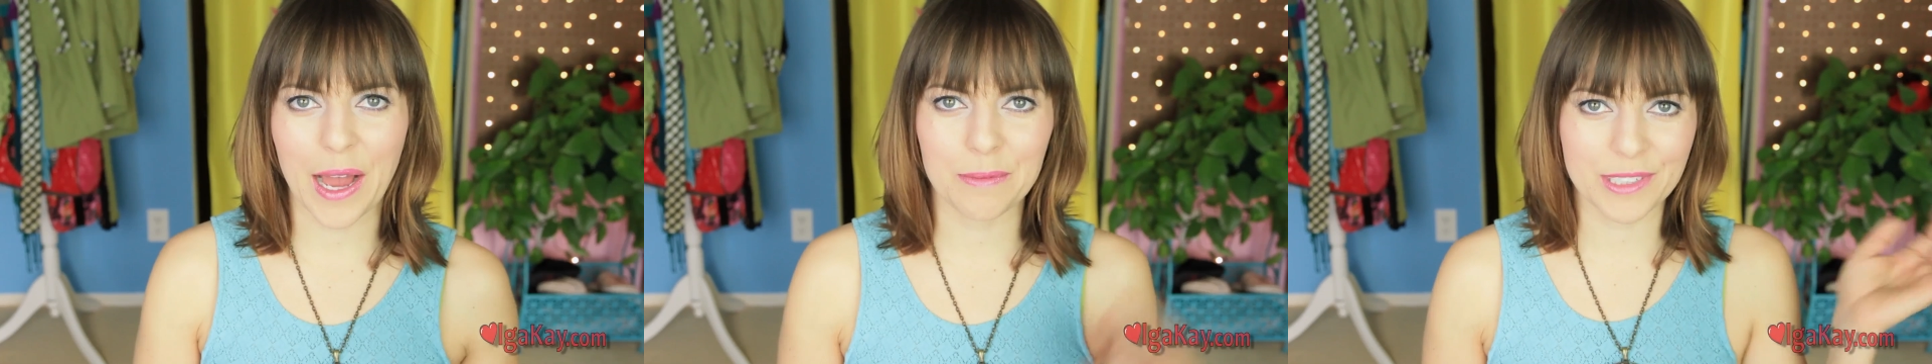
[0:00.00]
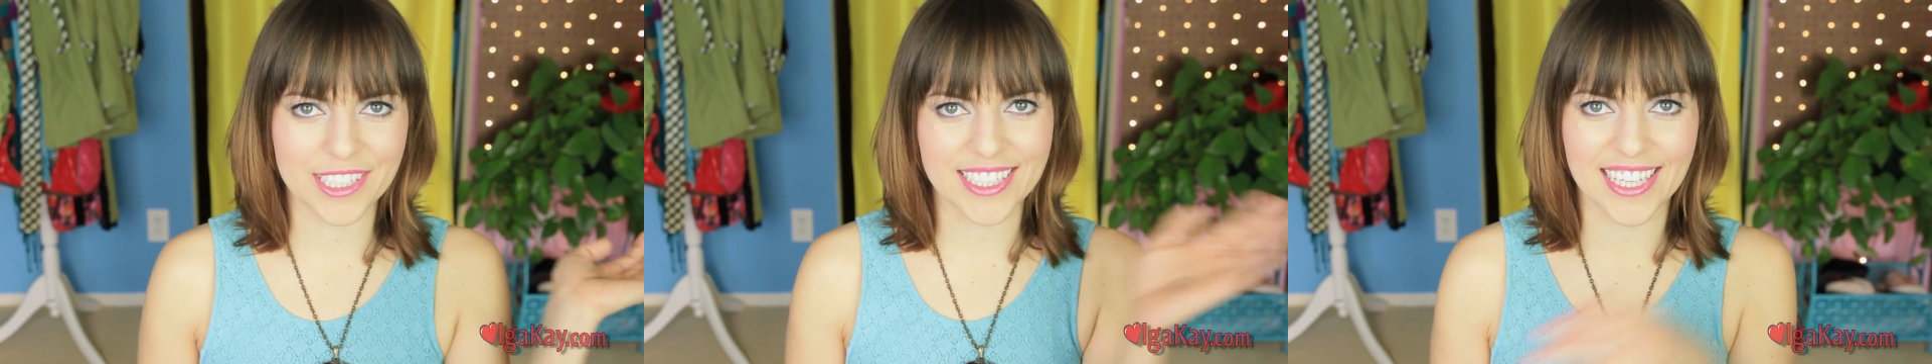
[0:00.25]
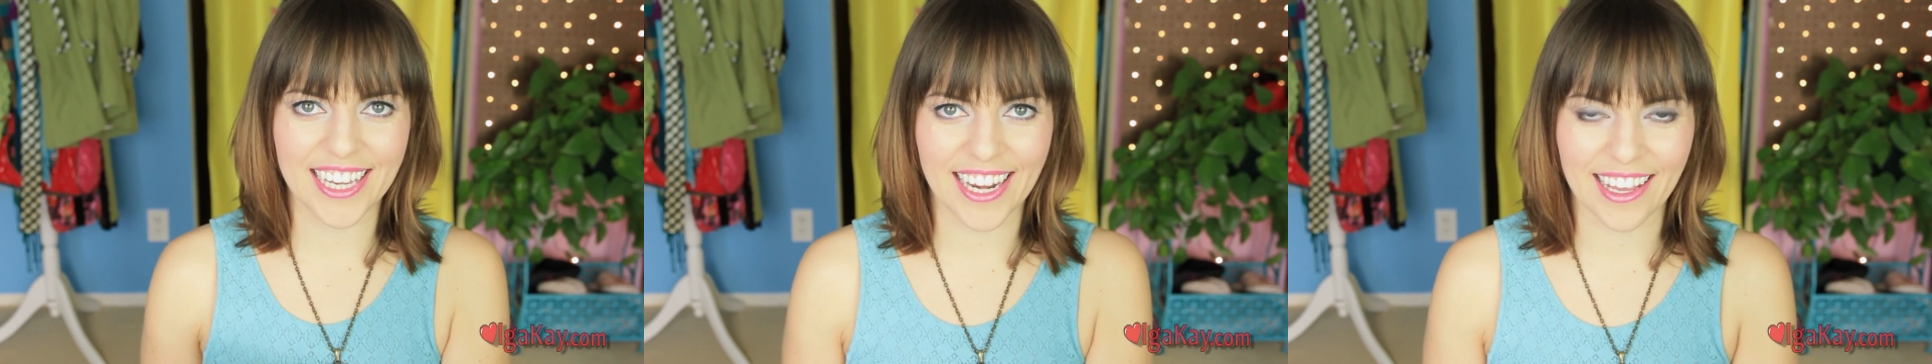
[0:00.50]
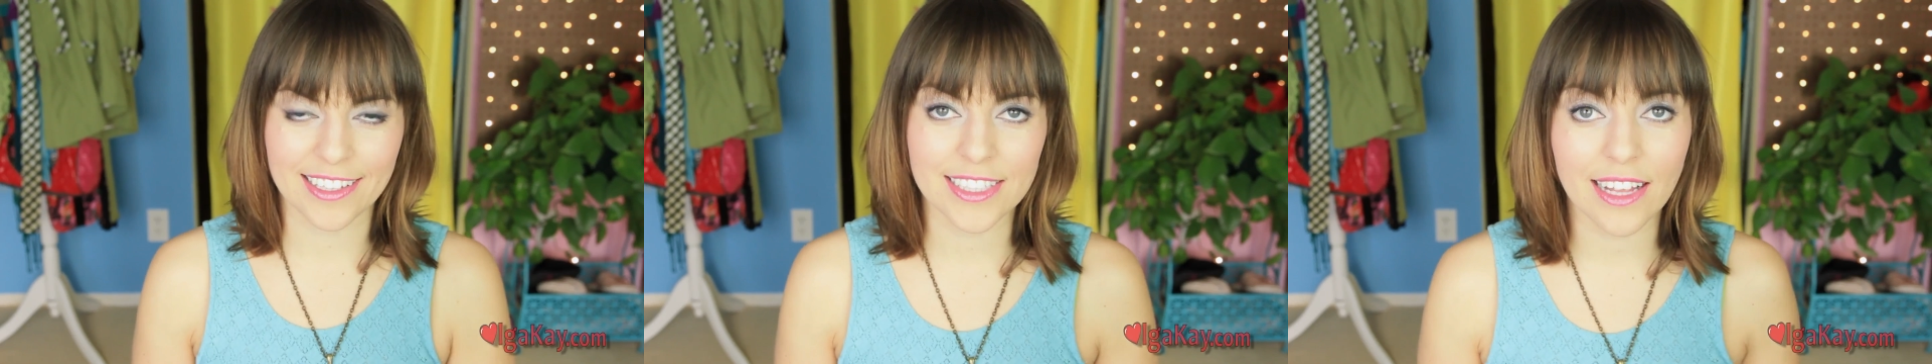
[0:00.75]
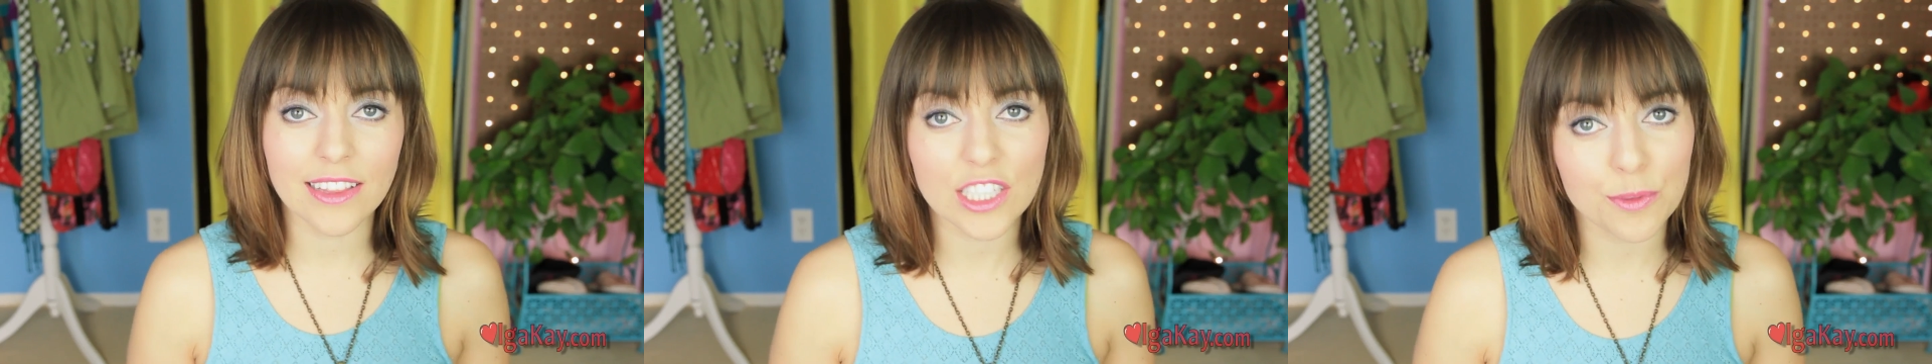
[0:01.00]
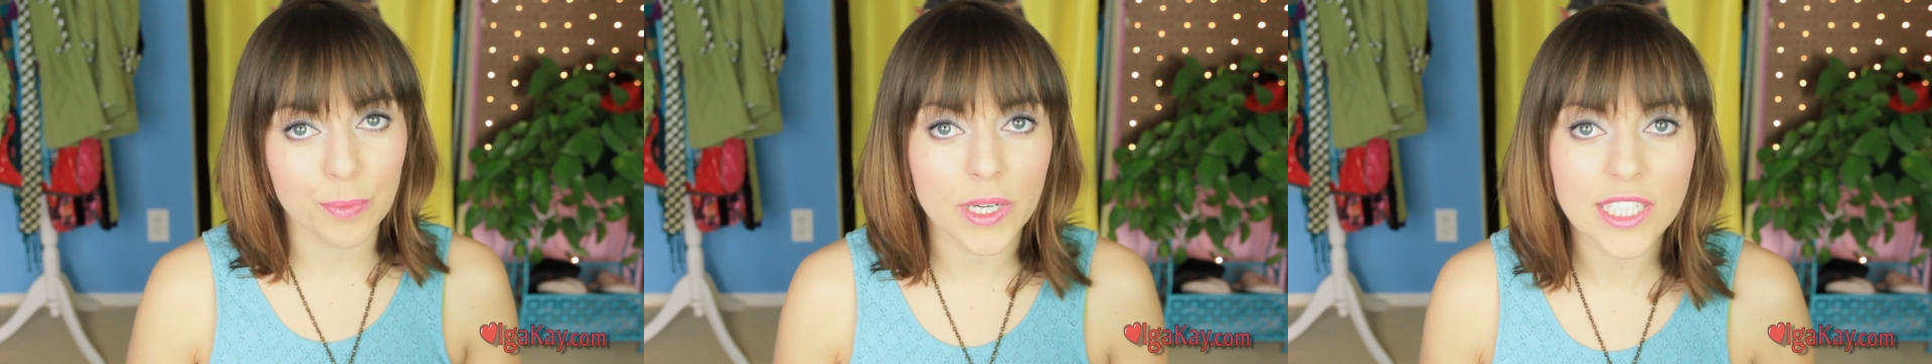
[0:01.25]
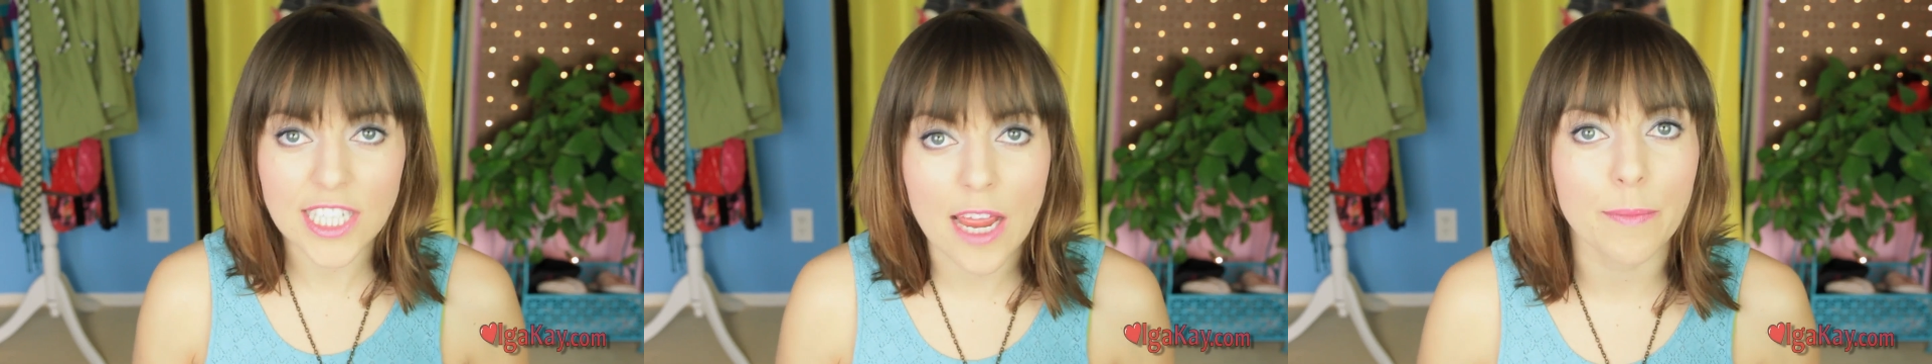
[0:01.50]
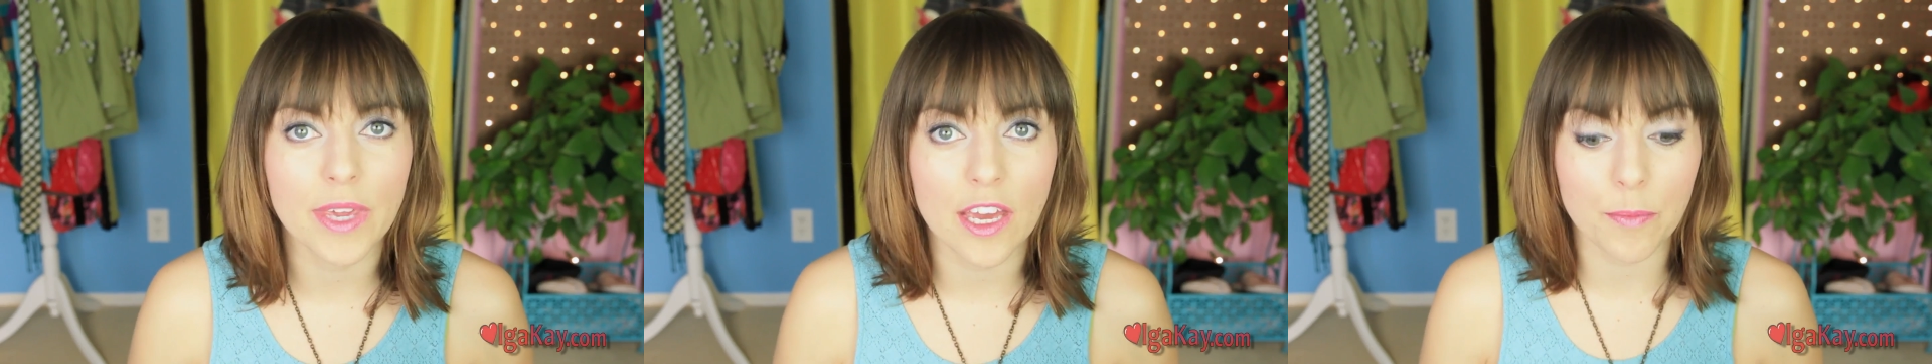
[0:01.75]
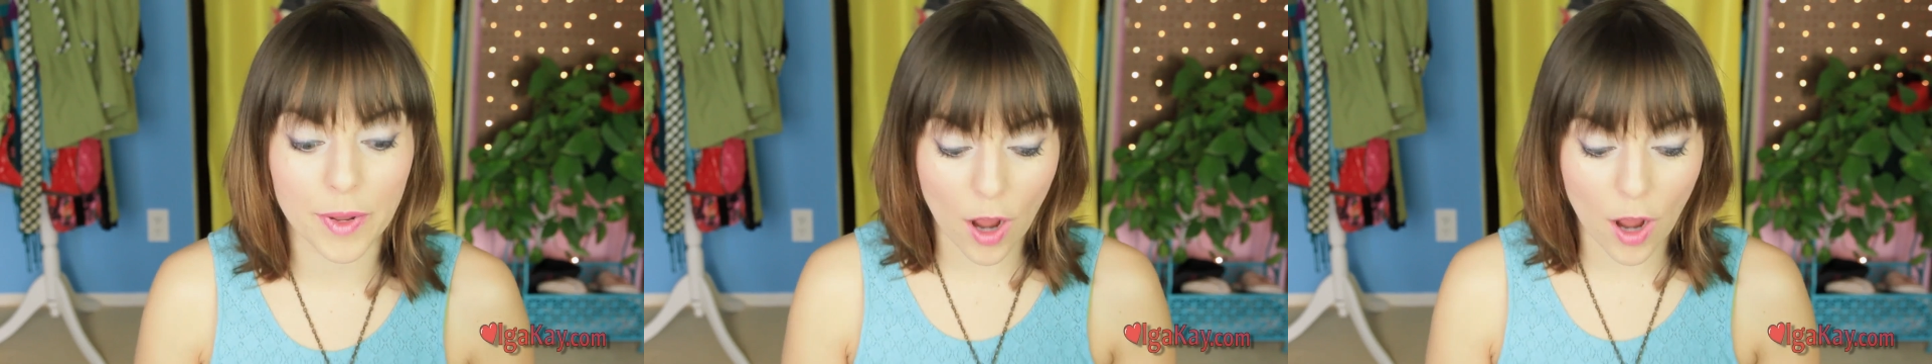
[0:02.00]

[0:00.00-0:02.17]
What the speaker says: I'm just kidding, it's not the springtime yet,